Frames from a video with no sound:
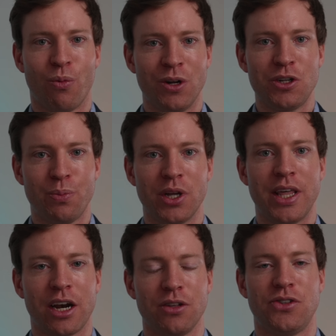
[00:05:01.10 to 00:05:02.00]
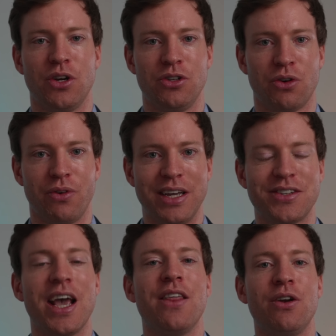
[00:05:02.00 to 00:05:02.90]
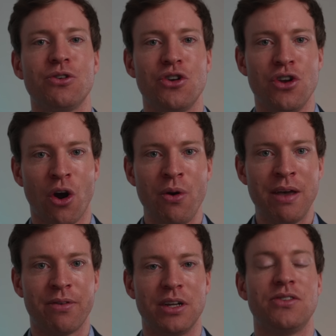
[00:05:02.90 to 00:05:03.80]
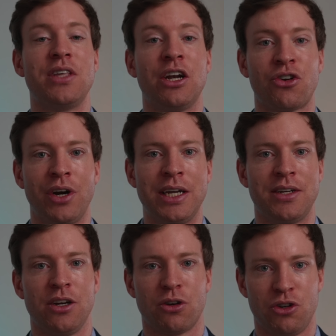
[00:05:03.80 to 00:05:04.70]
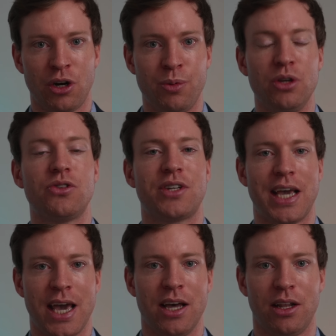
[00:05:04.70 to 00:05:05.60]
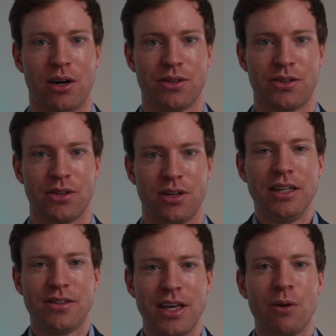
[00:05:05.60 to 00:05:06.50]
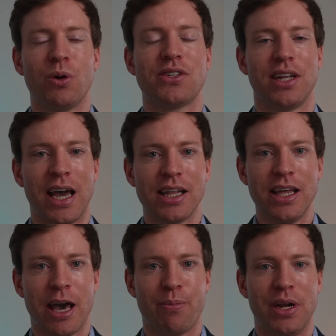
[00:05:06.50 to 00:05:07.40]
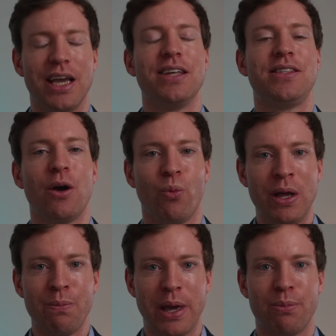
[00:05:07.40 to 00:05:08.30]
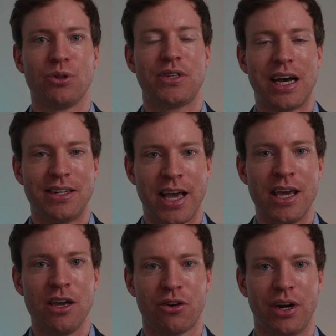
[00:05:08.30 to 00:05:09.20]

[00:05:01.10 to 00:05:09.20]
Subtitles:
I want to put that concern to rest. There is no evidence that creatine contributes to hair loss. Instead, what's likely happening is that when people start taking